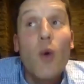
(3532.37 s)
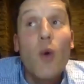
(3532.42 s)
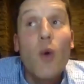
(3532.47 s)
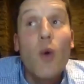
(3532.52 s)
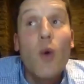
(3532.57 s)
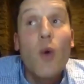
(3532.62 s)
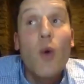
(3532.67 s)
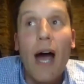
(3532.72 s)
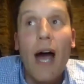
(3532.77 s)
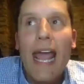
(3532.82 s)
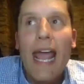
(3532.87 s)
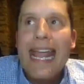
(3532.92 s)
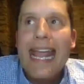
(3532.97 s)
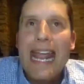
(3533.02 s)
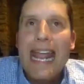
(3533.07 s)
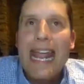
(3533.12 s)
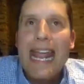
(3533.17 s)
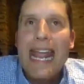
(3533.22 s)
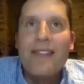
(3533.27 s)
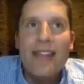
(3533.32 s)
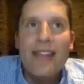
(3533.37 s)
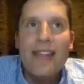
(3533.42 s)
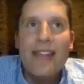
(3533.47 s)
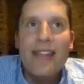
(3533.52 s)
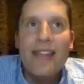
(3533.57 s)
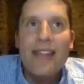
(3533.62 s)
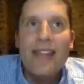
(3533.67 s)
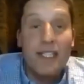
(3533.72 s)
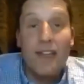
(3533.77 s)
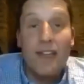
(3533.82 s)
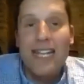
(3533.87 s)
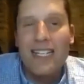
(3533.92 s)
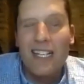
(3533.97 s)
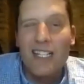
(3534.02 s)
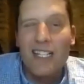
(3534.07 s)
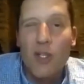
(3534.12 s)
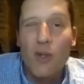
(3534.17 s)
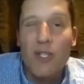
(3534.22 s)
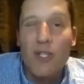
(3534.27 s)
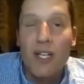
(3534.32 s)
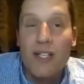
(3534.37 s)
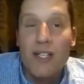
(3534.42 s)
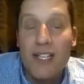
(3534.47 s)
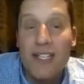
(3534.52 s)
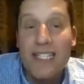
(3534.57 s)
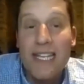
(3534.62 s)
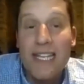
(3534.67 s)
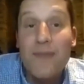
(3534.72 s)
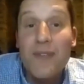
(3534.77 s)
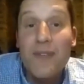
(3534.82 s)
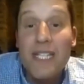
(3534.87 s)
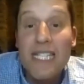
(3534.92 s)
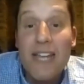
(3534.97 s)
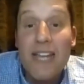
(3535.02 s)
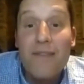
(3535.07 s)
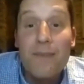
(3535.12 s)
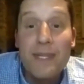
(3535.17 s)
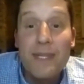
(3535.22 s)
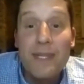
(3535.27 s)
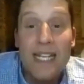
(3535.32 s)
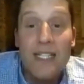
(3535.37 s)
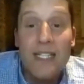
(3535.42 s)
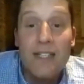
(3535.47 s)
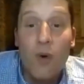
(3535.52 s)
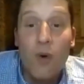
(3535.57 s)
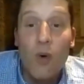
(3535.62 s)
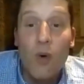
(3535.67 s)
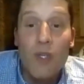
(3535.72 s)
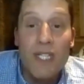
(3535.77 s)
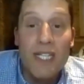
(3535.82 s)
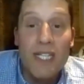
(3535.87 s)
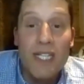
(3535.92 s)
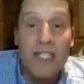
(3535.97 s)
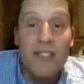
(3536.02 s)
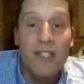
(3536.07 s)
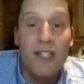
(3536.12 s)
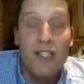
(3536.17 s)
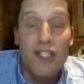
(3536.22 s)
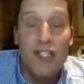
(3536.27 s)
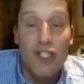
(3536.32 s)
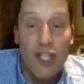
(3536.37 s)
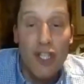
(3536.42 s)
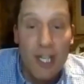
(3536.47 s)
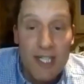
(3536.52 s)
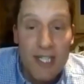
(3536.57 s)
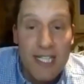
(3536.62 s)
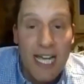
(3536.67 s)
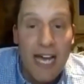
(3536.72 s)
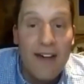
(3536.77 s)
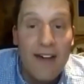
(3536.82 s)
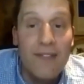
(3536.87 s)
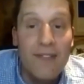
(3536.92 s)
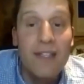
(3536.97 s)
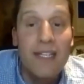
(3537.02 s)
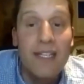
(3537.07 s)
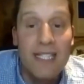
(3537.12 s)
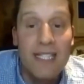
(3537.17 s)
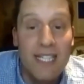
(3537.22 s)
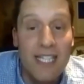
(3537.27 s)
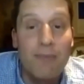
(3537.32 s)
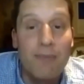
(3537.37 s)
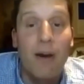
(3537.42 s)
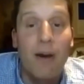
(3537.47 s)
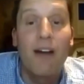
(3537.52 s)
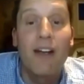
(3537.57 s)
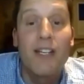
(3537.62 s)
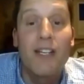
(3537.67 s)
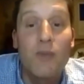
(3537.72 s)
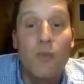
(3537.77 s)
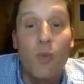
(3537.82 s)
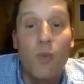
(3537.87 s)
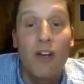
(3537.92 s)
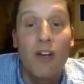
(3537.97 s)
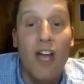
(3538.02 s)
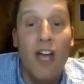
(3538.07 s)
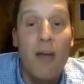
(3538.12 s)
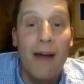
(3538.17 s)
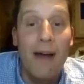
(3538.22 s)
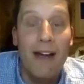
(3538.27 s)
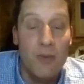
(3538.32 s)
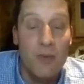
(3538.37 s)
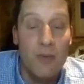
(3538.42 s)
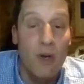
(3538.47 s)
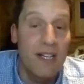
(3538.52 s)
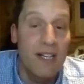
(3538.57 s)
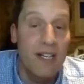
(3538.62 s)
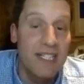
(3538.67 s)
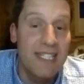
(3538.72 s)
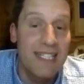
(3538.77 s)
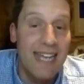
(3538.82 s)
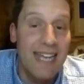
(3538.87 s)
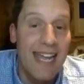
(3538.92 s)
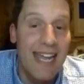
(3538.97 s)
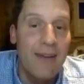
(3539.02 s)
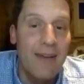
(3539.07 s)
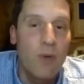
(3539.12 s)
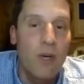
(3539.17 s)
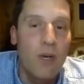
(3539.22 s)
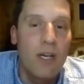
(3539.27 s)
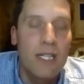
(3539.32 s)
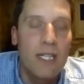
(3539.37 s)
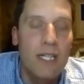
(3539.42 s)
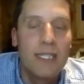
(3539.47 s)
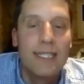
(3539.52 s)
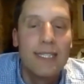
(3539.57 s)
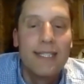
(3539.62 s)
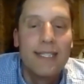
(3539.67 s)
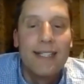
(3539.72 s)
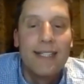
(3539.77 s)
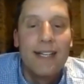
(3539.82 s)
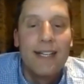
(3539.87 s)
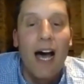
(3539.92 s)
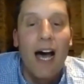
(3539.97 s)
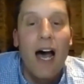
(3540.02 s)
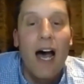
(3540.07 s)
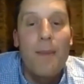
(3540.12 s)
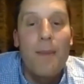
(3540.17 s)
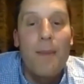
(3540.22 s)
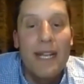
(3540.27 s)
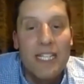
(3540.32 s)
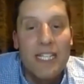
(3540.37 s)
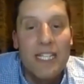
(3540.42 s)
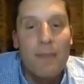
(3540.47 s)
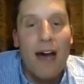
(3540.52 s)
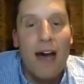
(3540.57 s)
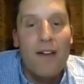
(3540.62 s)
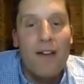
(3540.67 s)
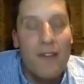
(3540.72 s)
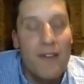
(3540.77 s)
in in the uh, so short answer, seventy seven percent of horses that just have kissing spine will go back to work and stay in work. Um, it's about